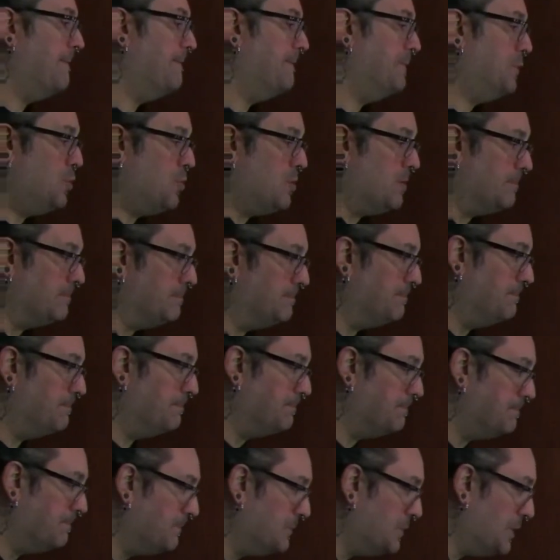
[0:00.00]
Cool.
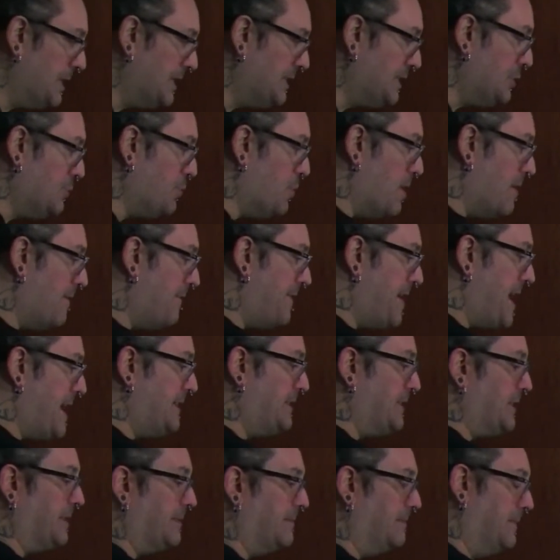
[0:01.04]
So this is one
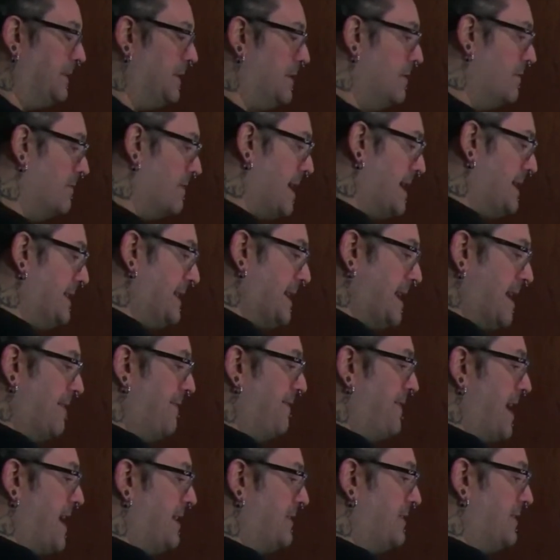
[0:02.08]
factor, right? Can I
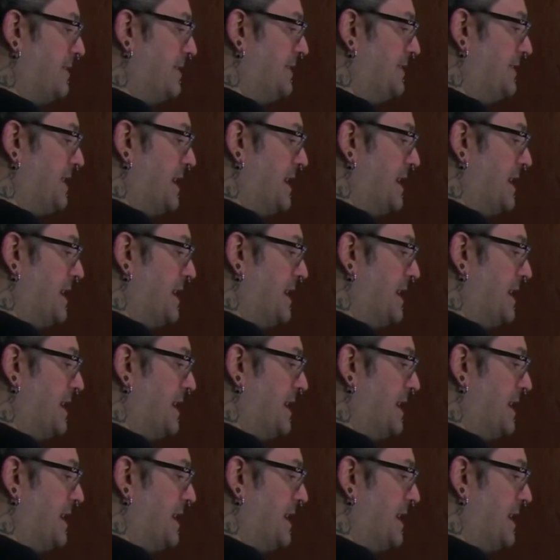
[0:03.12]
factor this